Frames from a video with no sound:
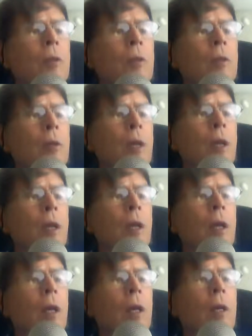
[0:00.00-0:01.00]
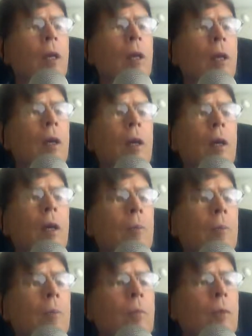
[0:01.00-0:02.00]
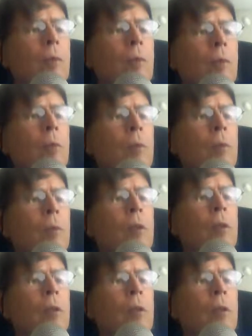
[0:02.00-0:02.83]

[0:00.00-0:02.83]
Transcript: Okay. Let me see.